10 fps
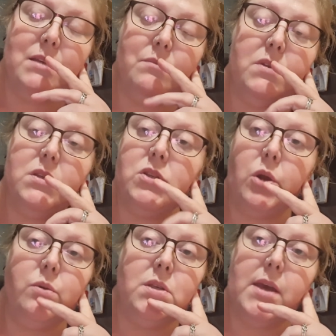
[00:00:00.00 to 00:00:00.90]
seem
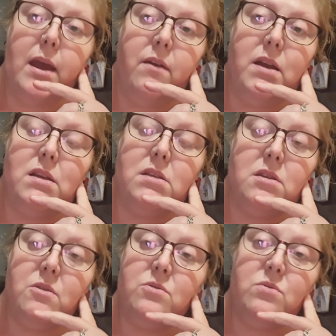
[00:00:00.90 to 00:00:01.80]
so scary and
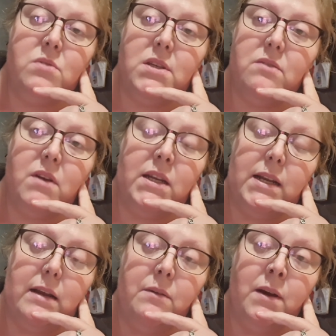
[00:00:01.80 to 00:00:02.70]
so daunting right
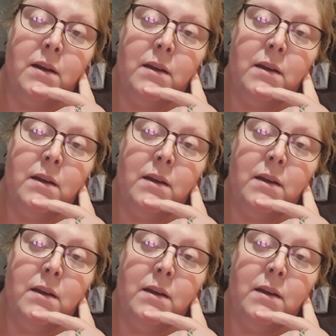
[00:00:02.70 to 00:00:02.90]
now,